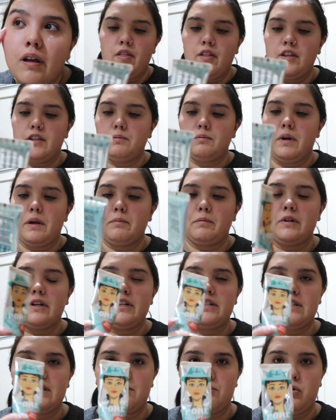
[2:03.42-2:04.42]
This primer
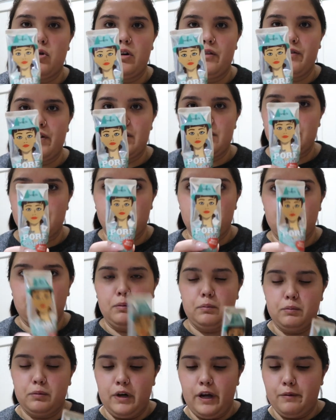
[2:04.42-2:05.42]
is the Professional
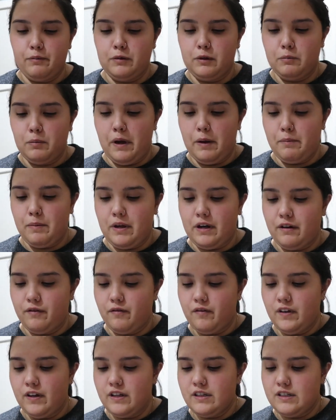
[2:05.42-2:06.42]
Primer by
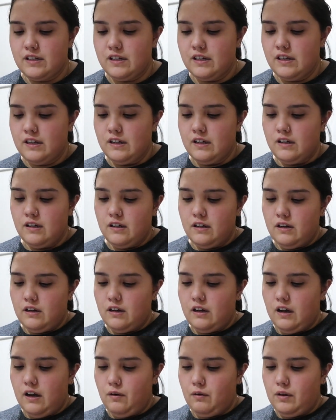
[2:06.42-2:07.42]
Benefit.
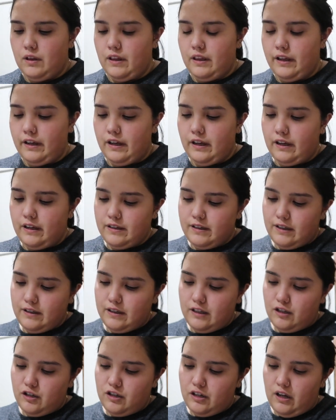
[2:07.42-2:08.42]
I really like it because
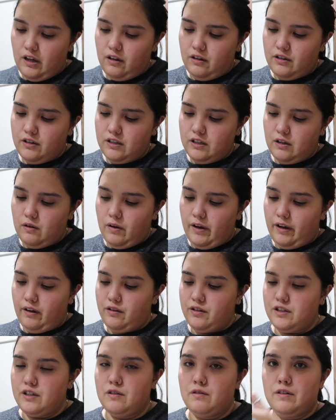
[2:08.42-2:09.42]
it's a gel, so I
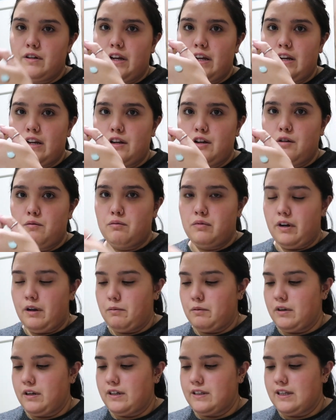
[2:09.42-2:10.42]
also need a new
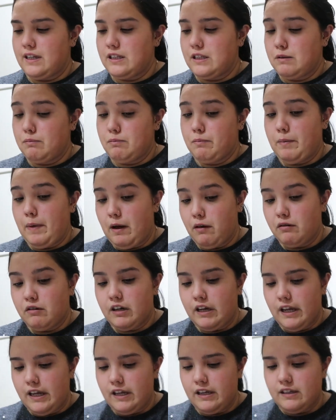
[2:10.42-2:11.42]
primer because that's
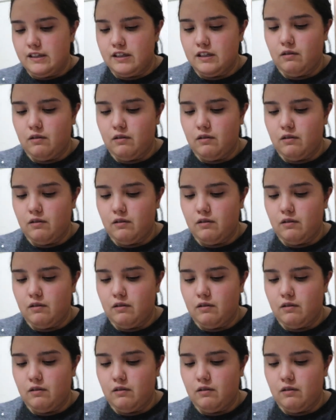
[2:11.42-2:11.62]
about it.